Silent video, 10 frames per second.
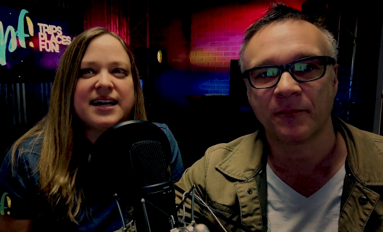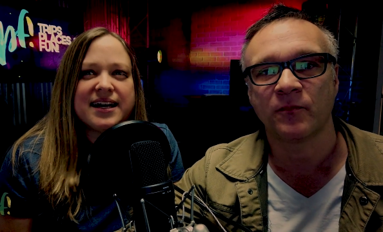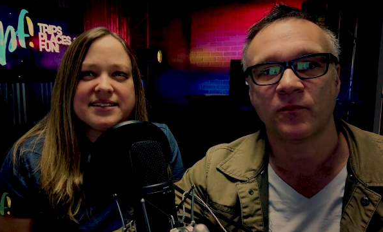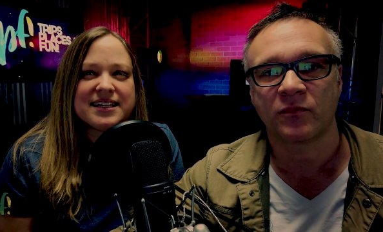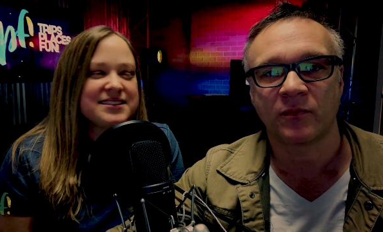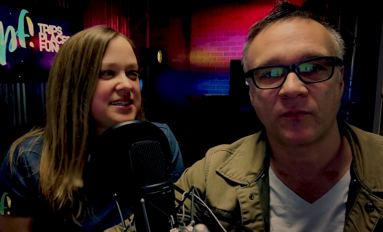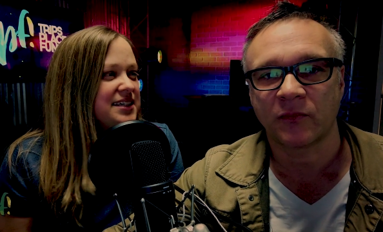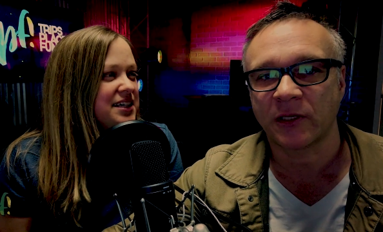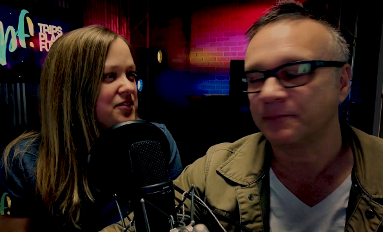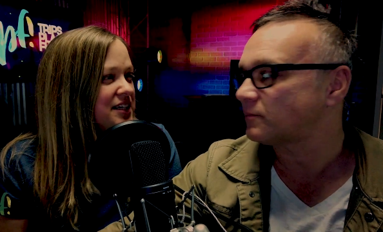Speaker 1: Yeah, that's
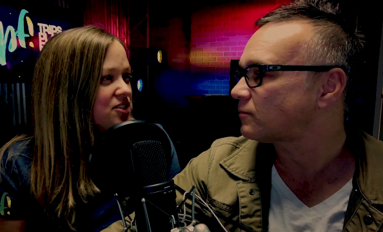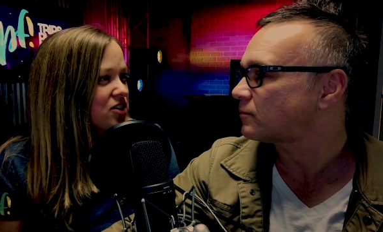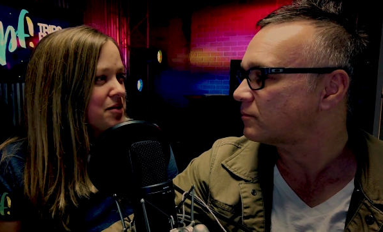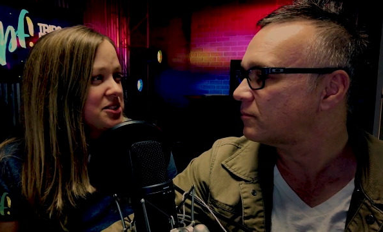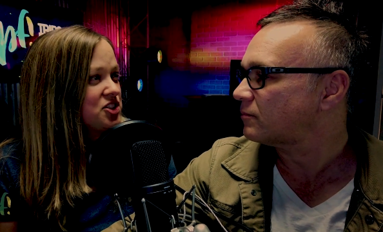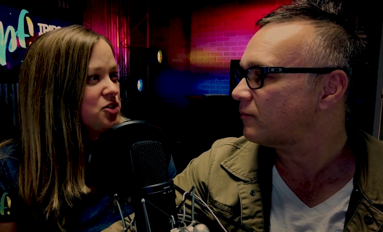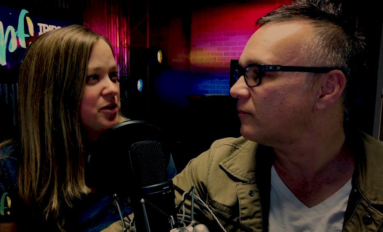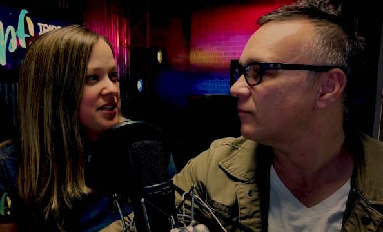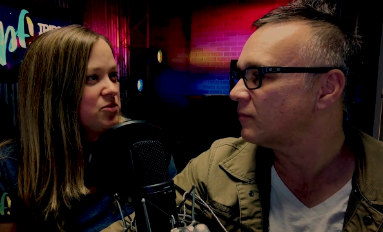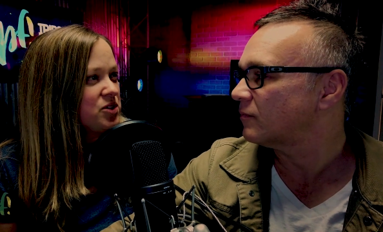an evening drama, so
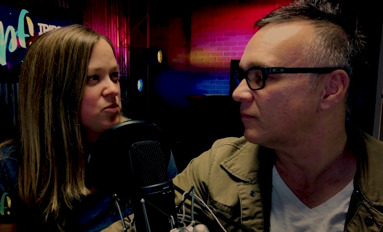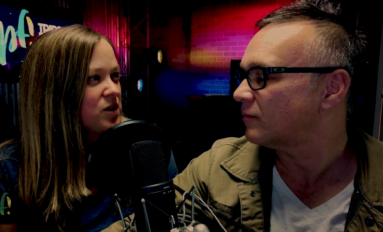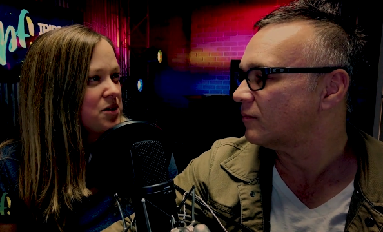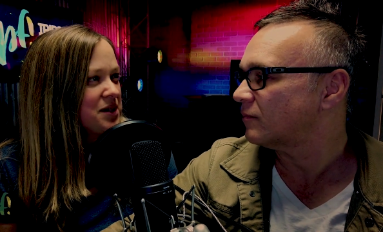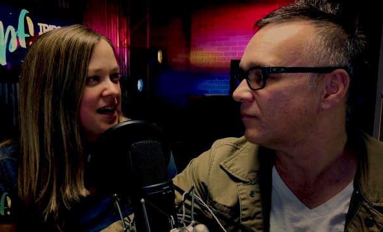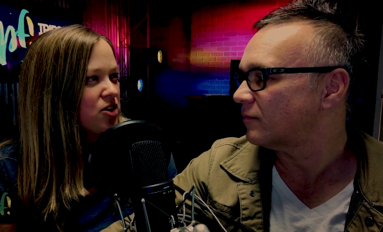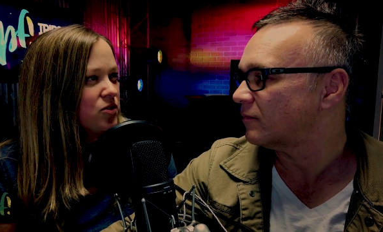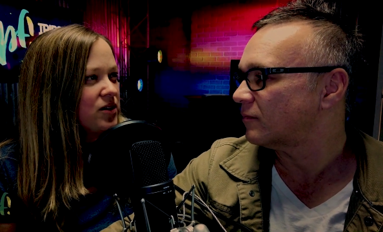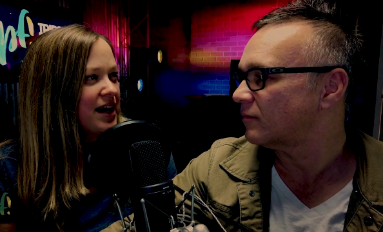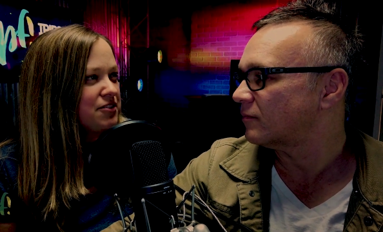you probably wouldn't want to be
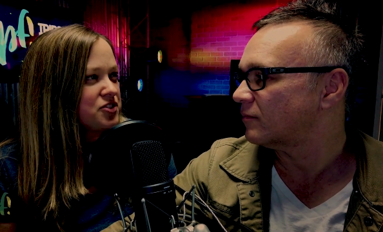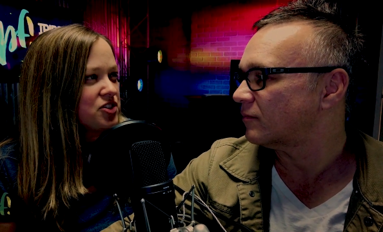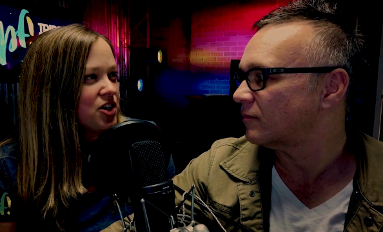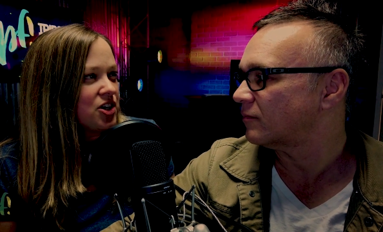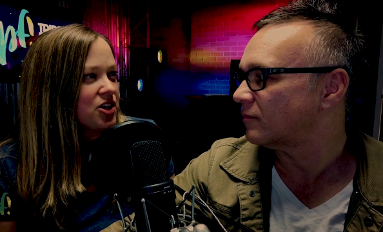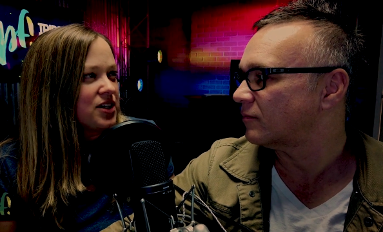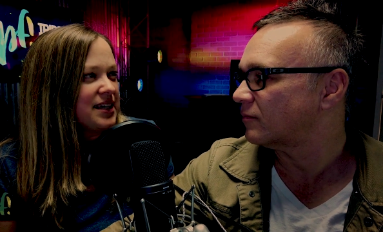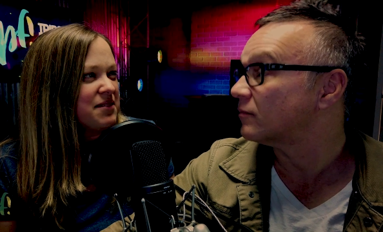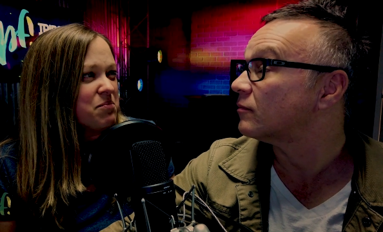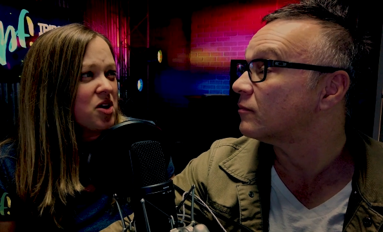out after
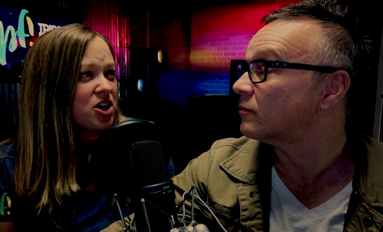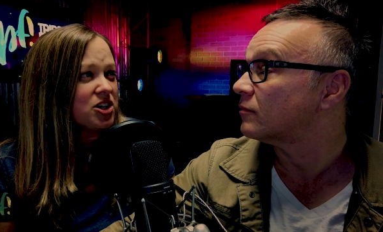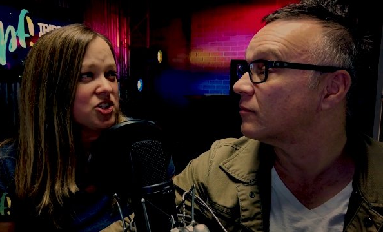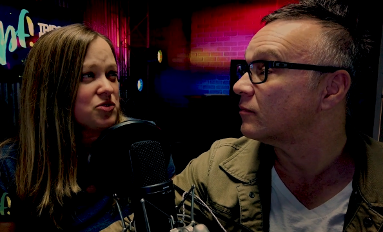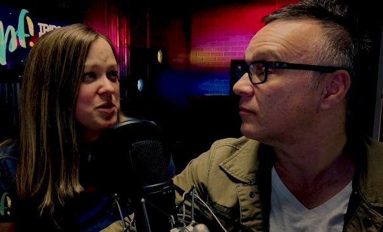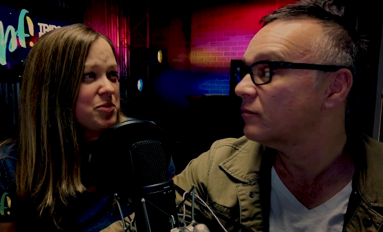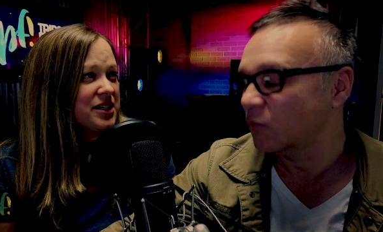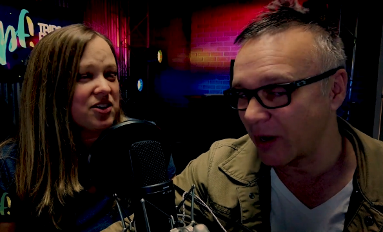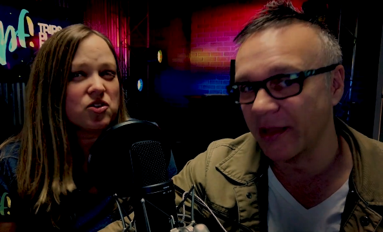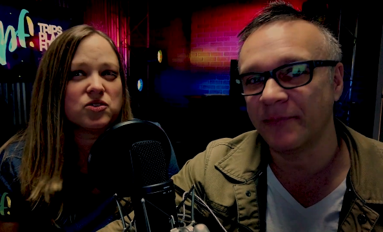dark in March. It would be
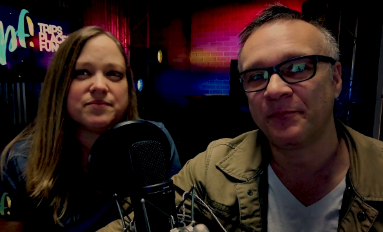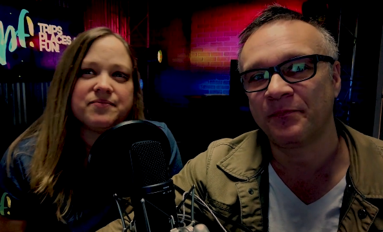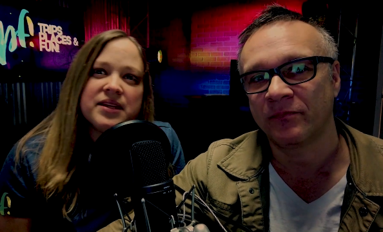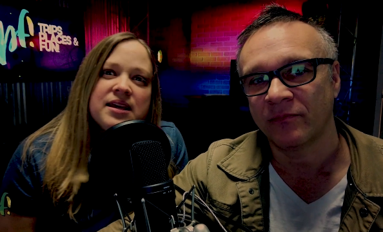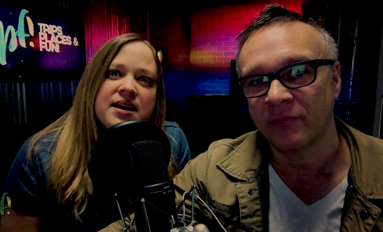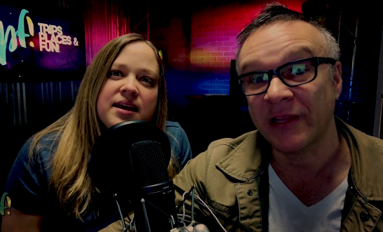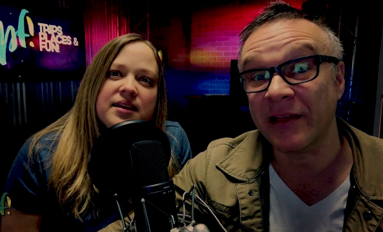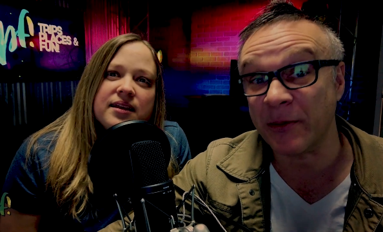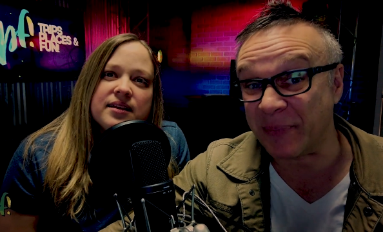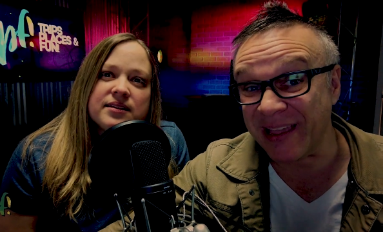pretty right. cold.
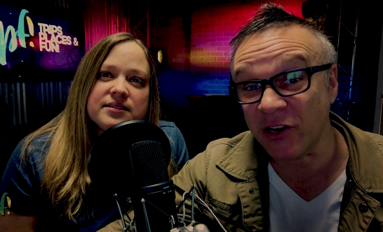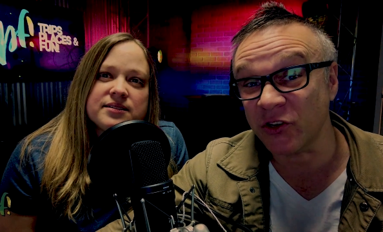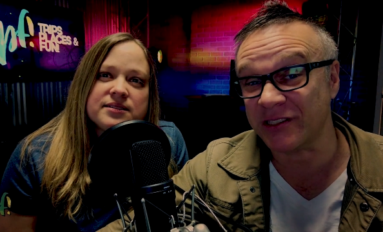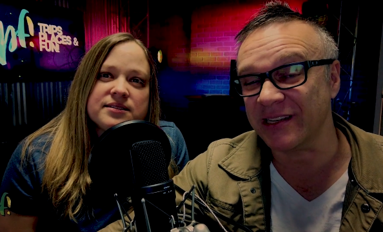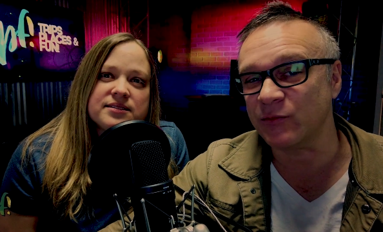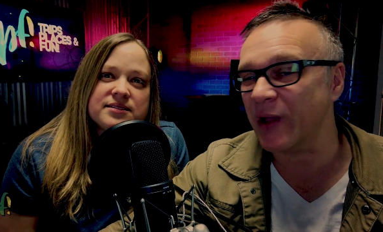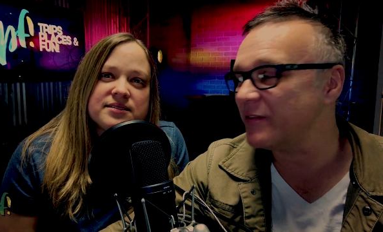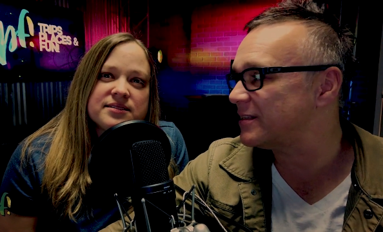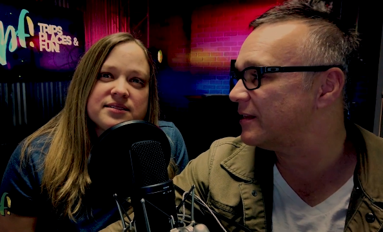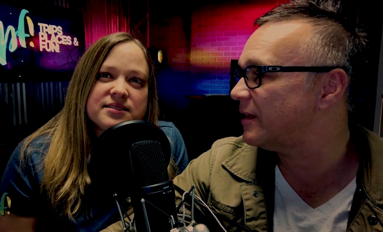
Speaker 2: Now, the Petersons, we
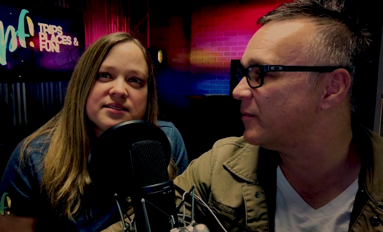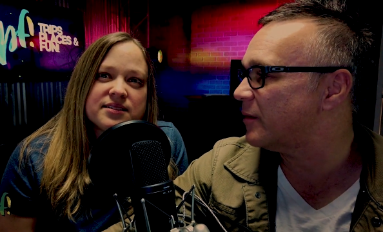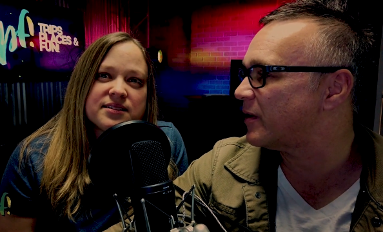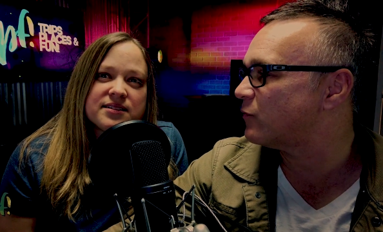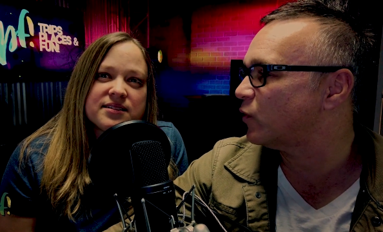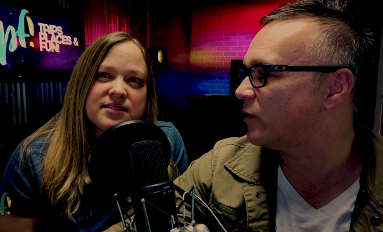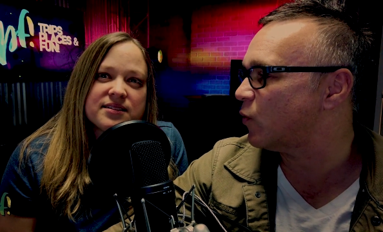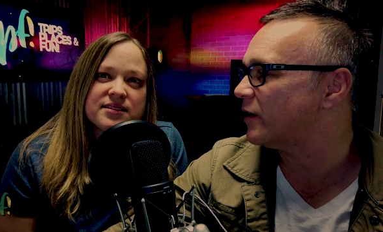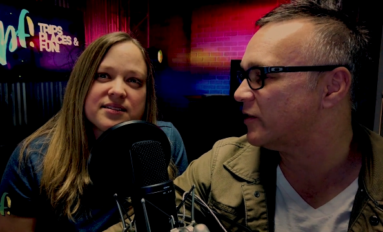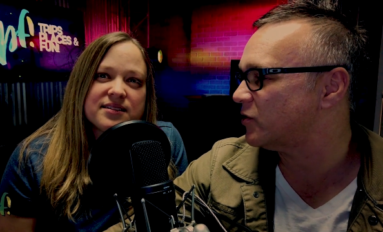haven't seen them yet, but I've
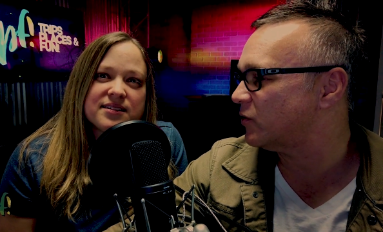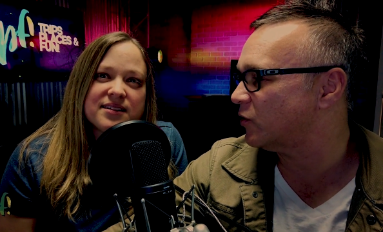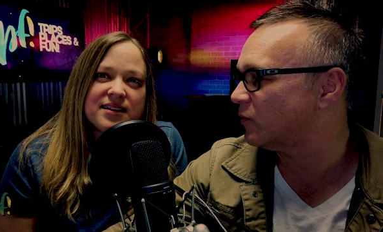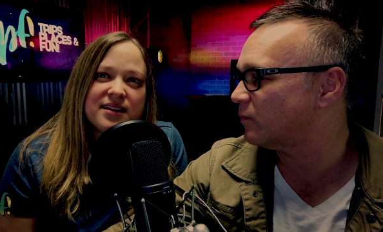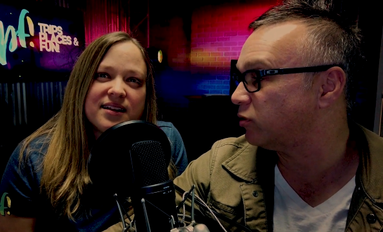really wanted to. They're